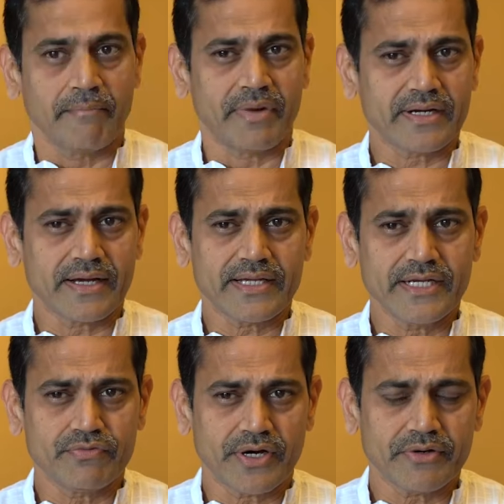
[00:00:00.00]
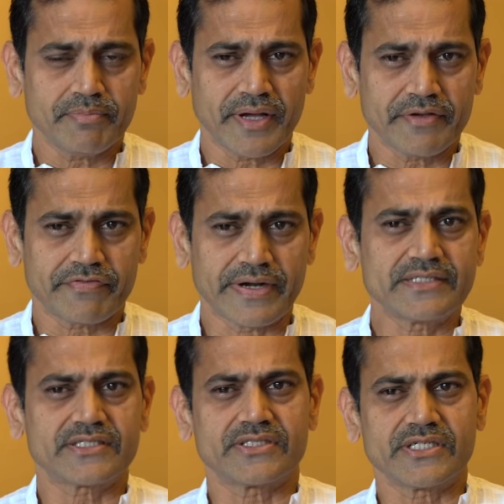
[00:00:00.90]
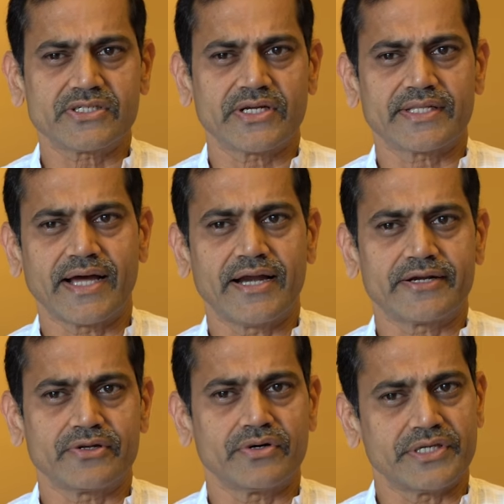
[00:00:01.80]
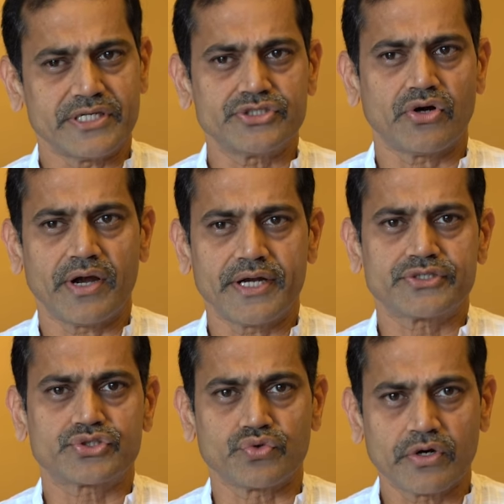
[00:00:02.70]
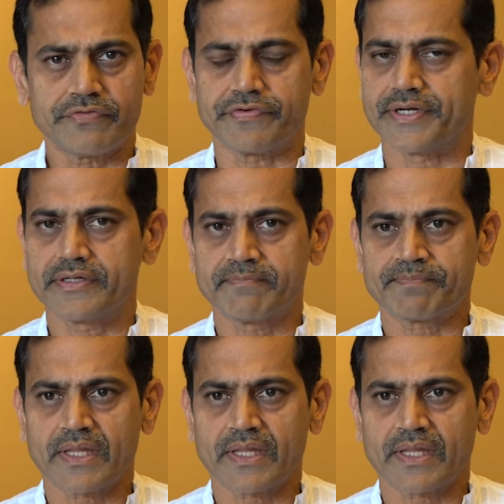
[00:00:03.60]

But luckily one of my friends suggested that, you know, he joined SugarFit